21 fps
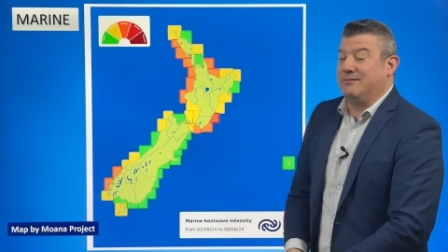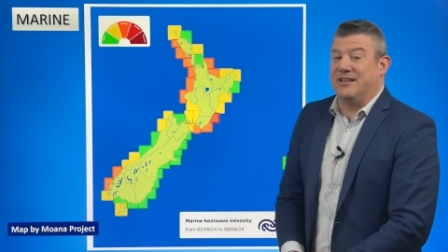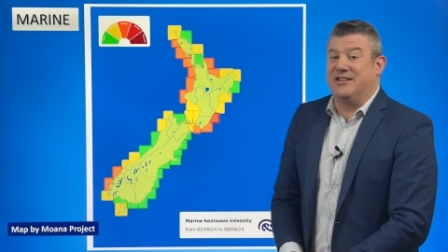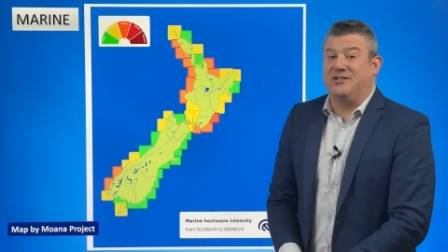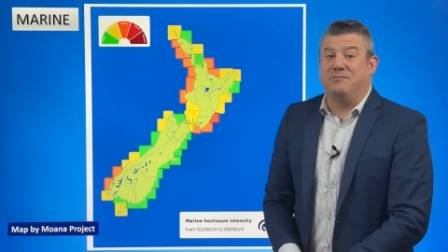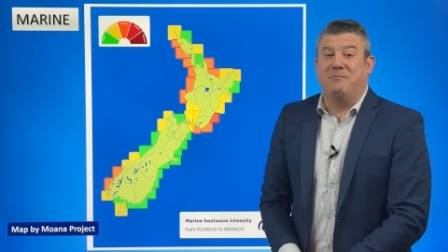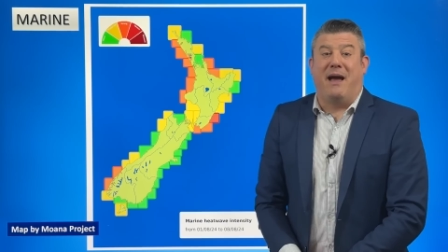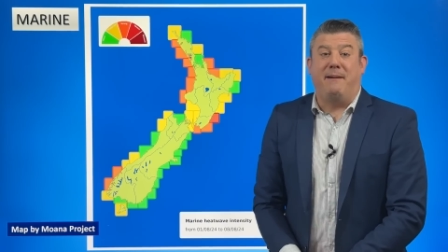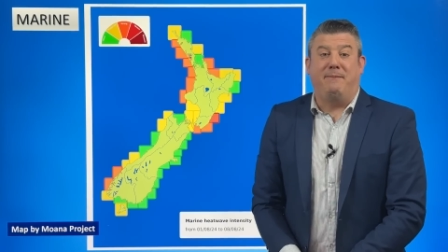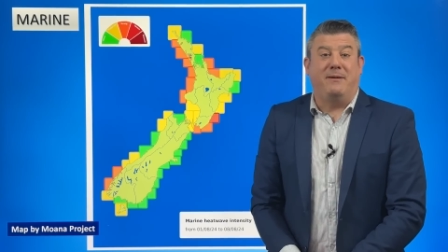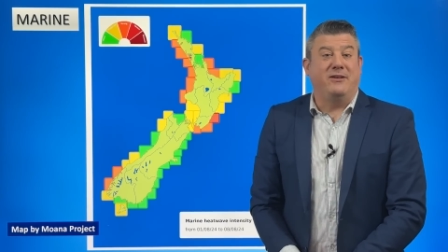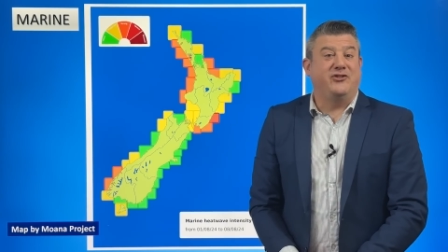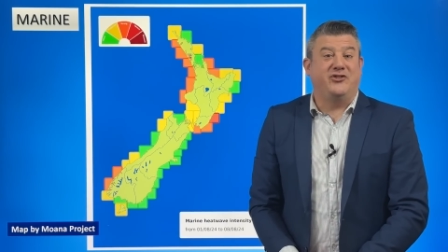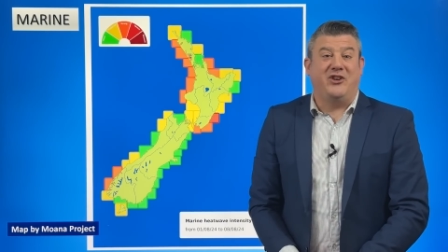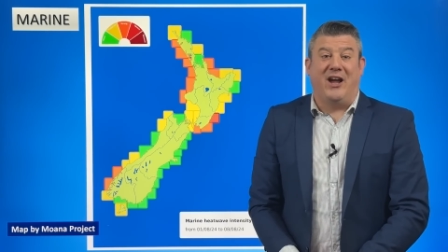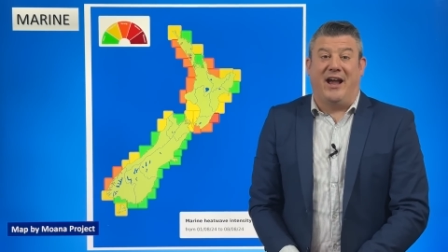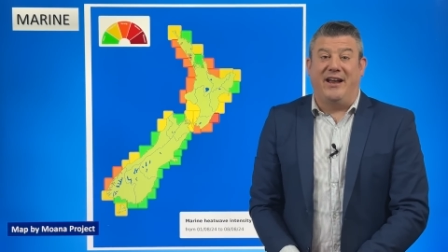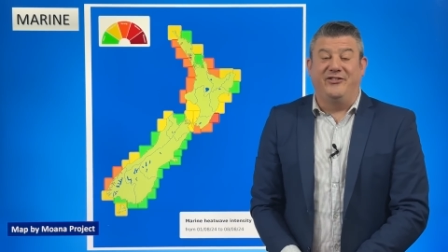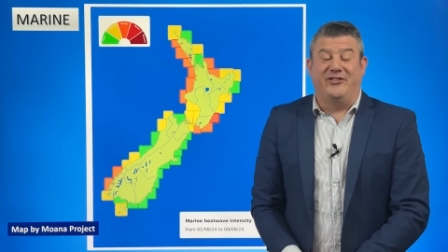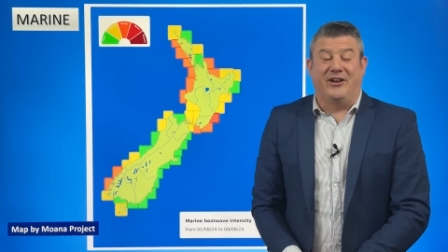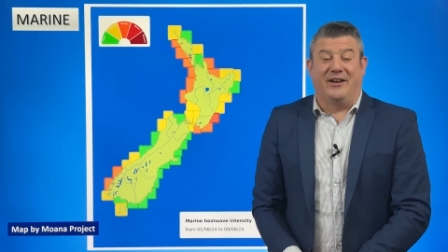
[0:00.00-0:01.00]
This map is
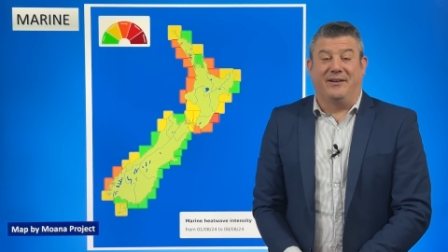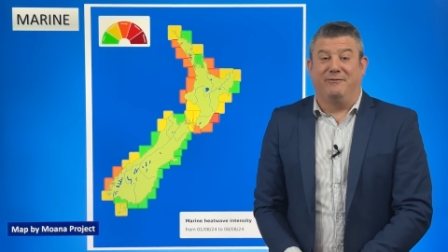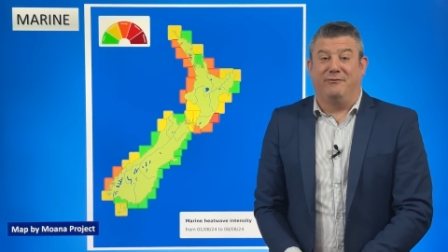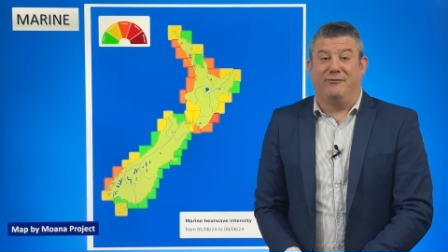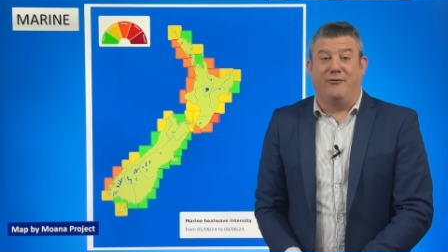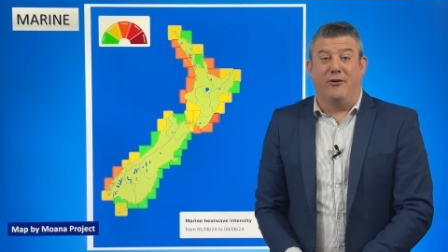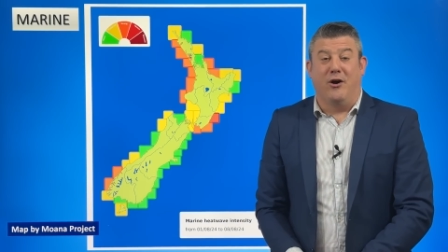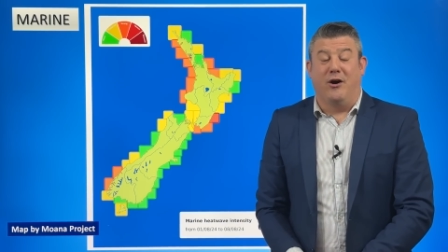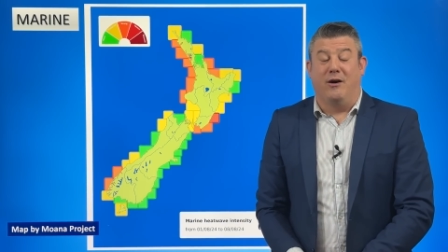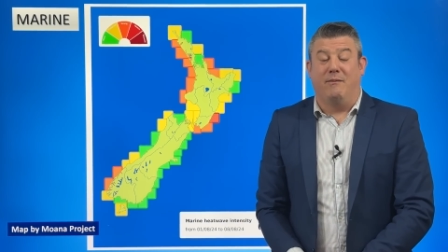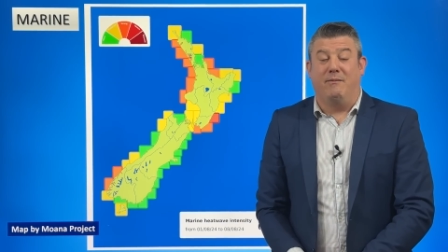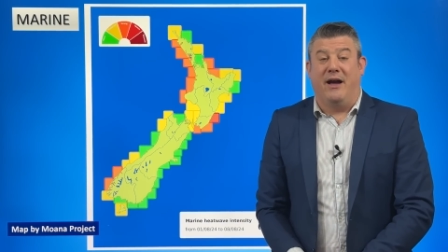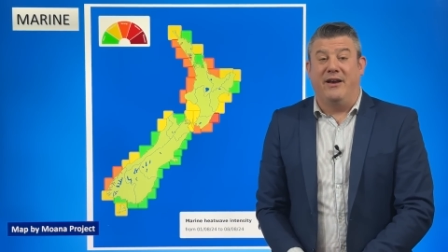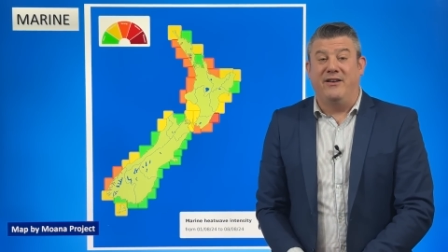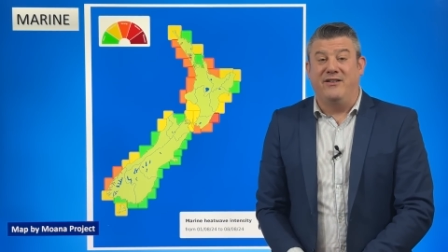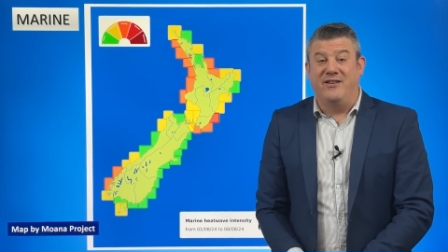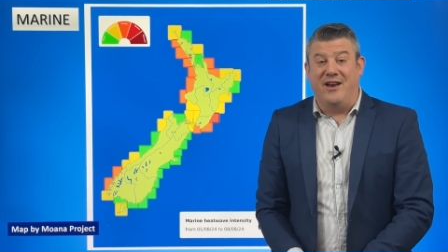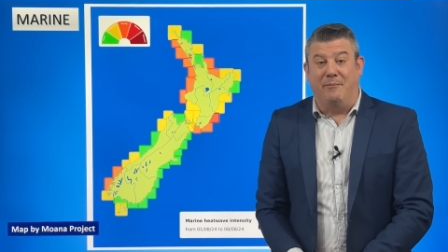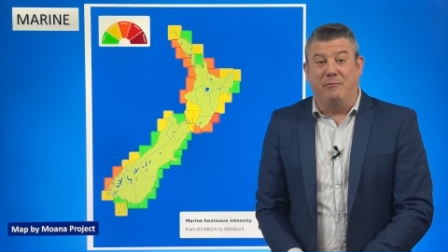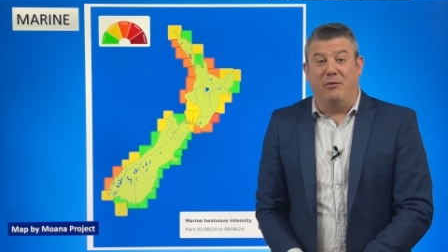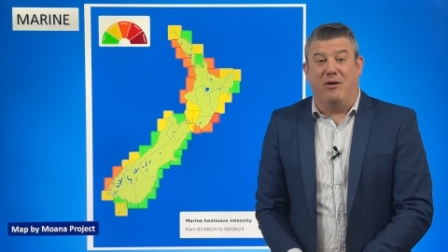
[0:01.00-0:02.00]
changing. For a
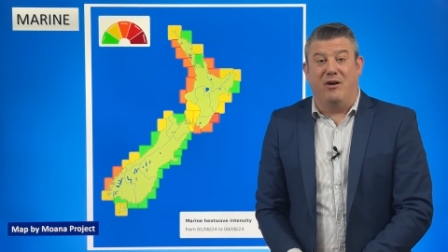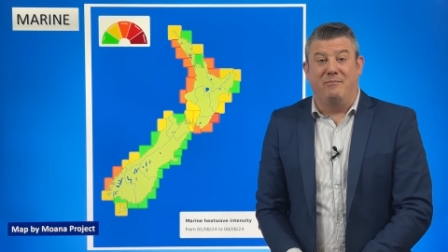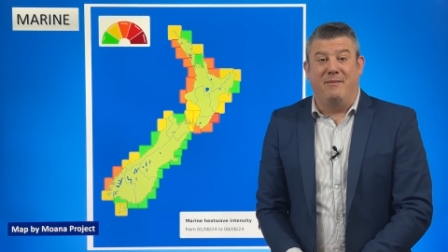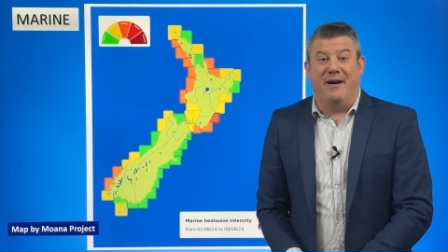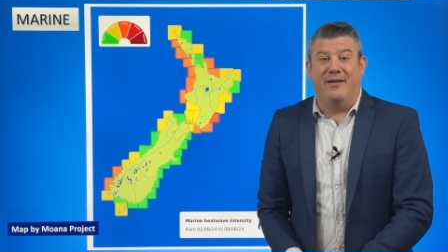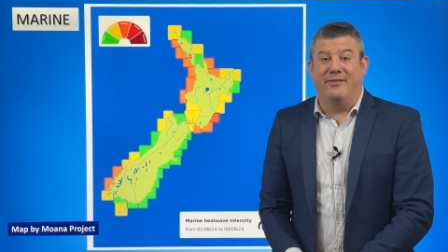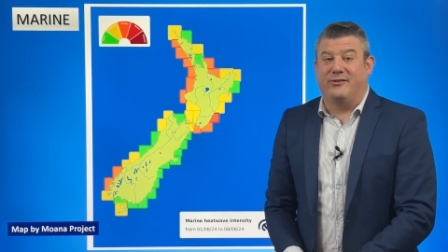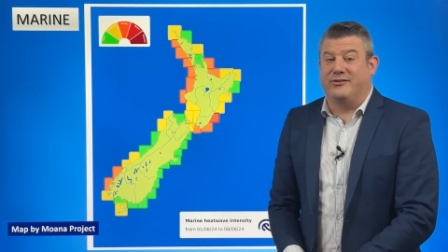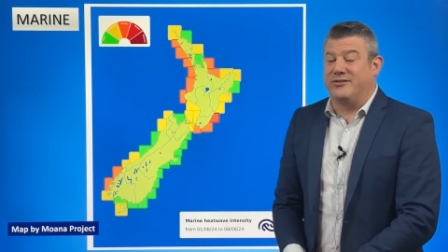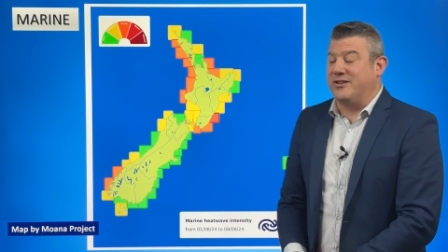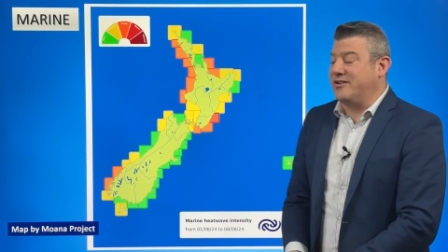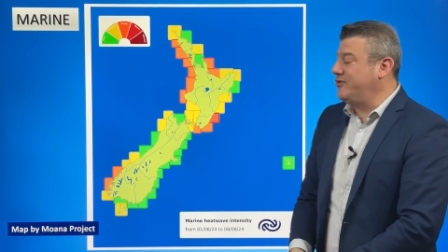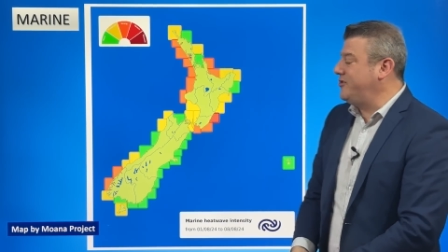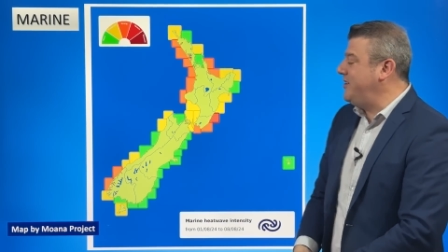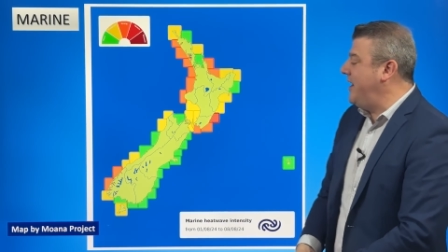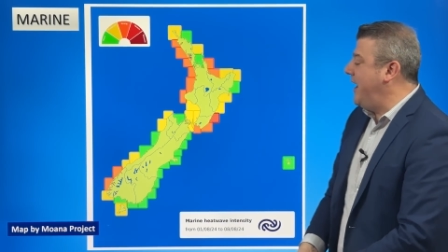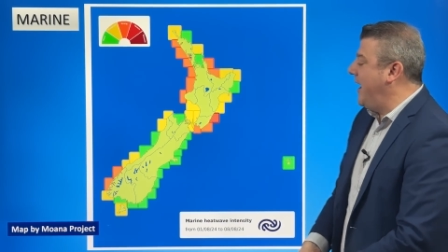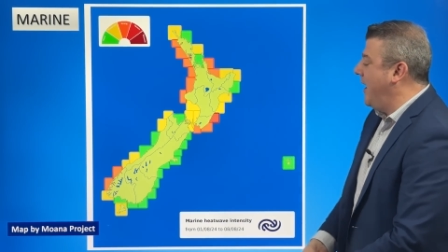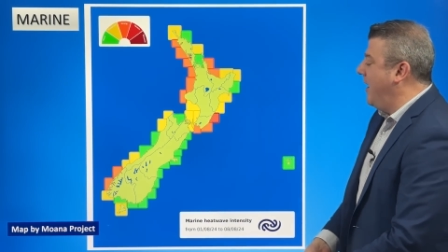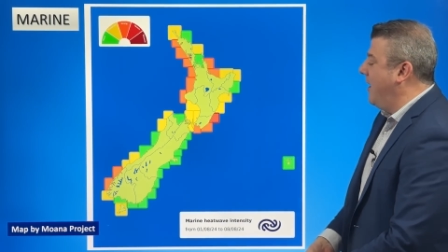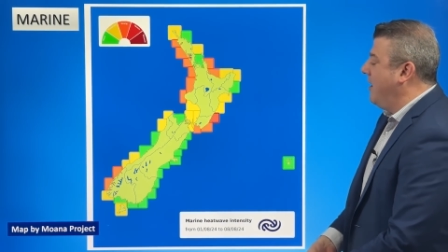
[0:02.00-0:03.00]
number of months this
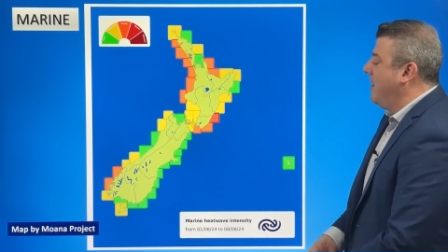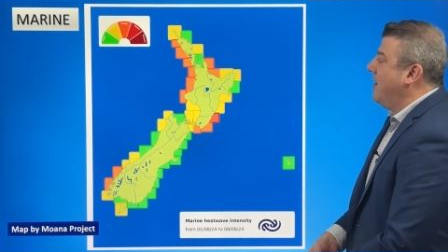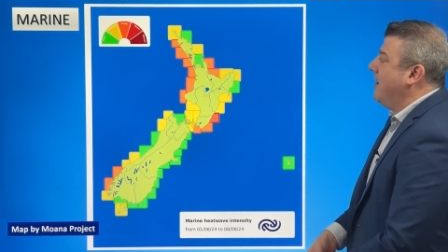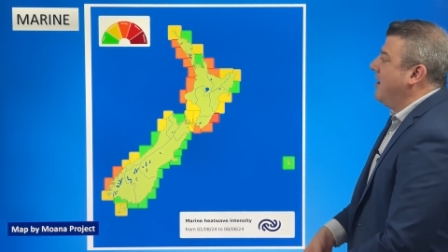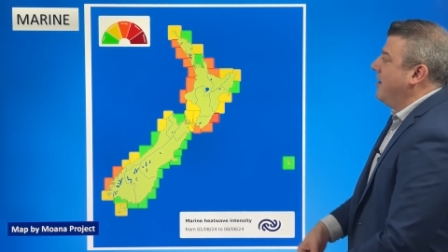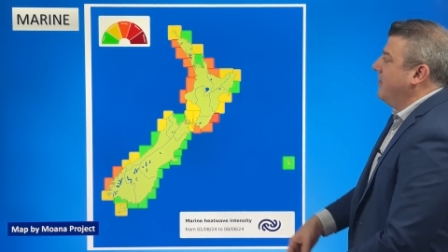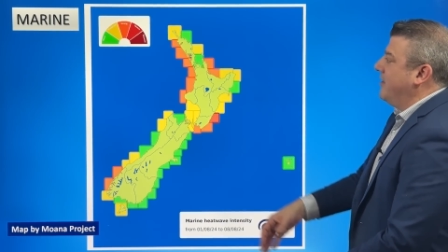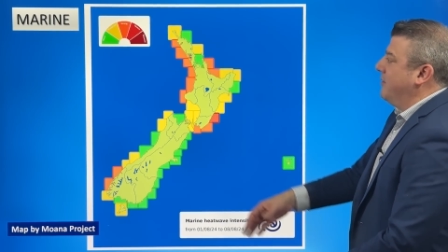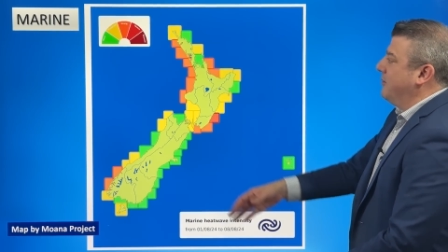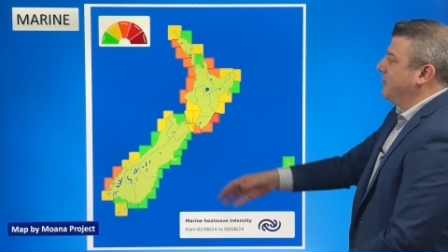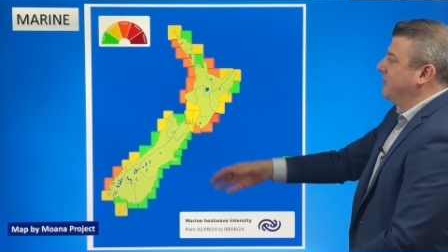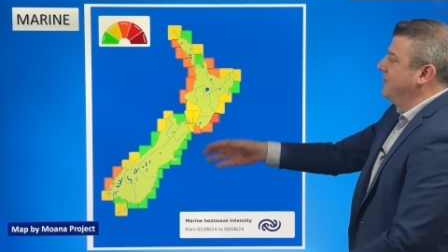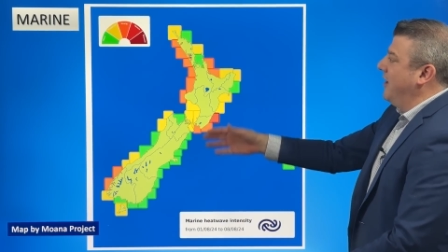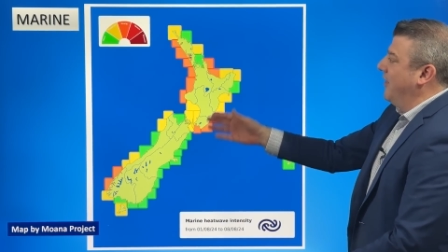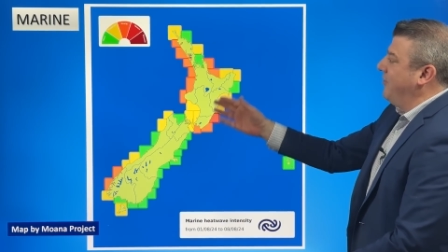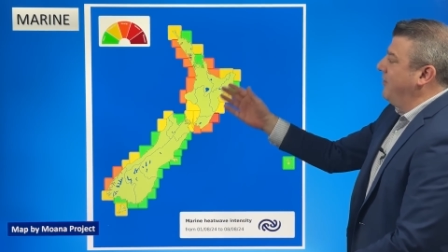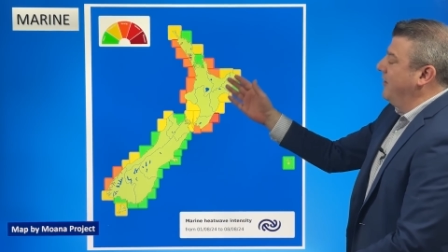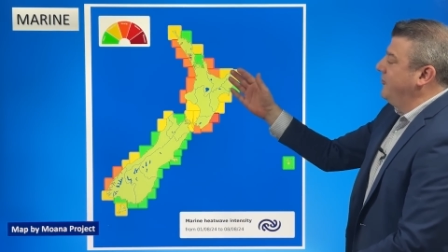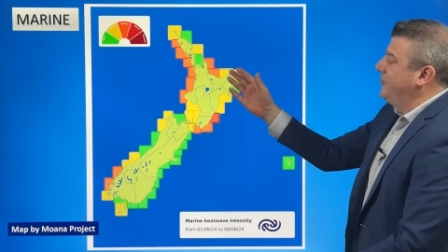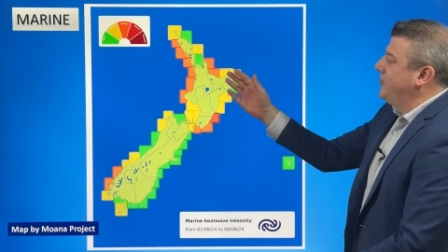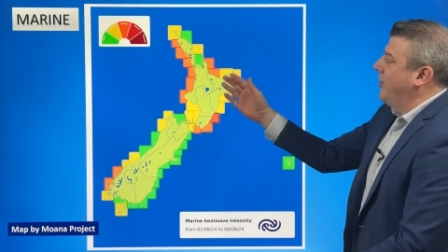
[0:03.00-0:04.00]
year, there was
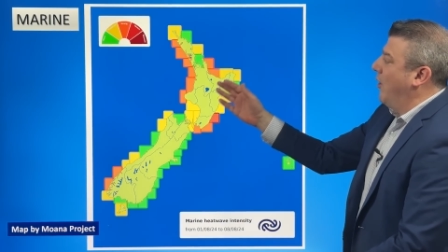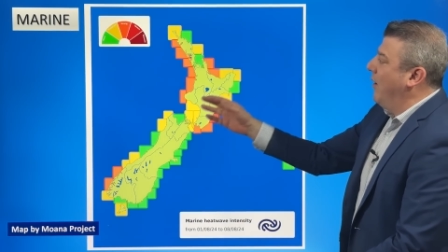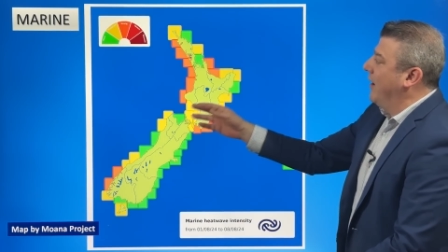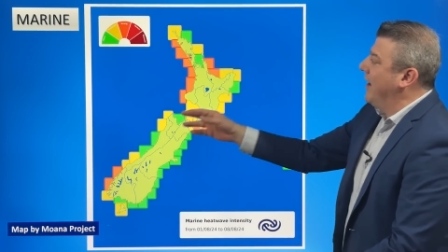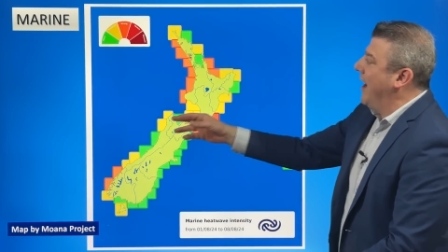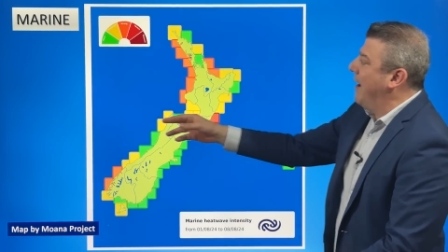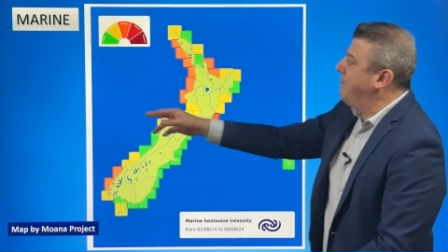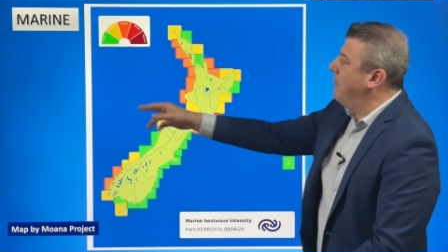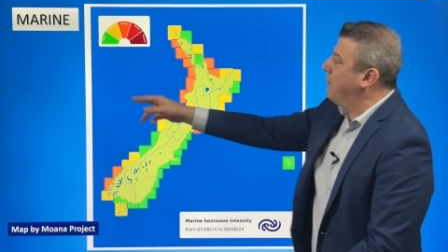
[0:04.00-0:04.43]
nothing showing up.